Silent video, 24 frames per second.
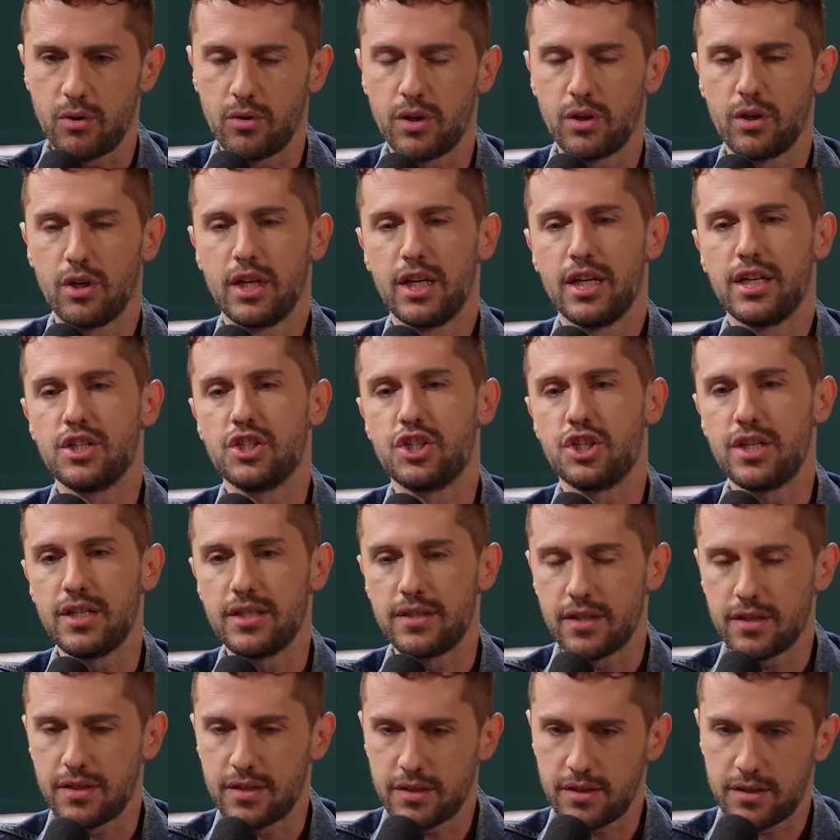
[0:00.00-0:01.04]
or
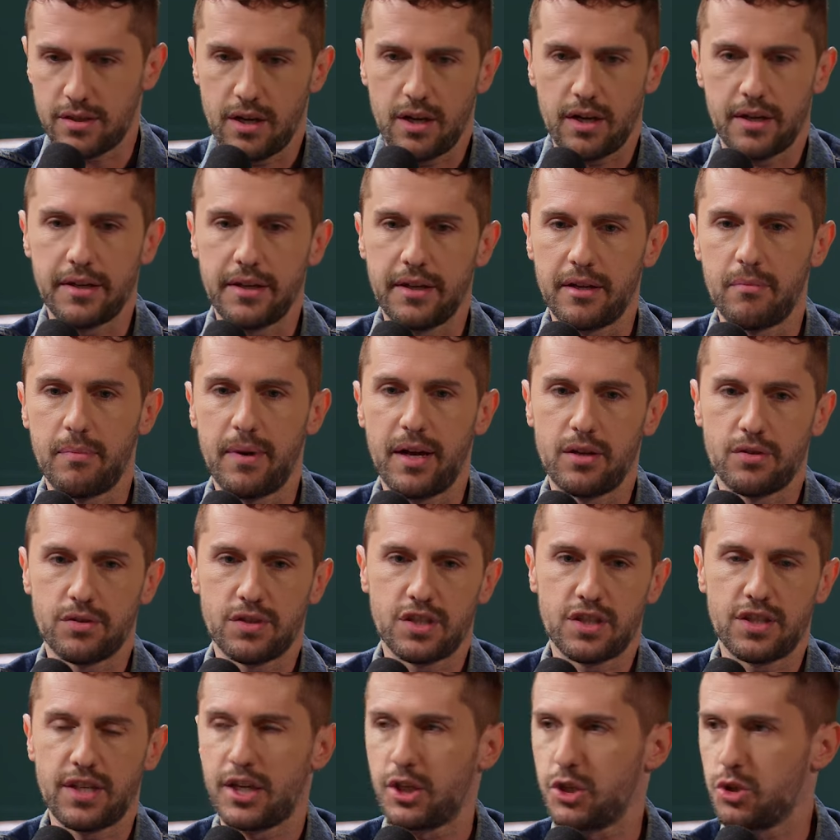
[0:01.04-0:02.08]
Jesus is talking about
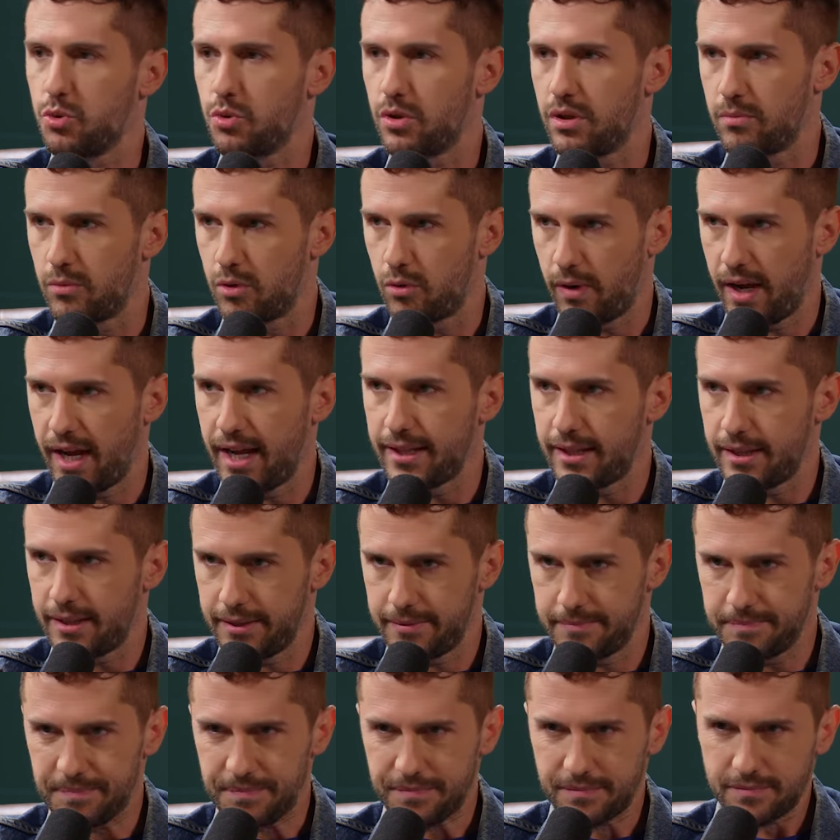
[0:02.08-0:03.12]
sexual
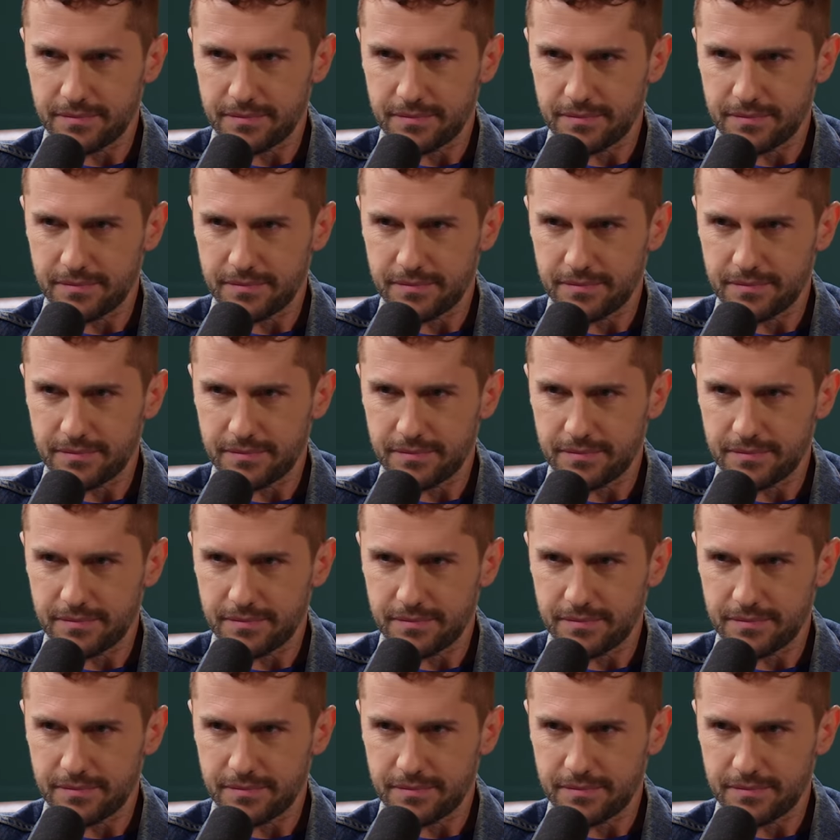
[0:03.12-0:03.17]
immorality,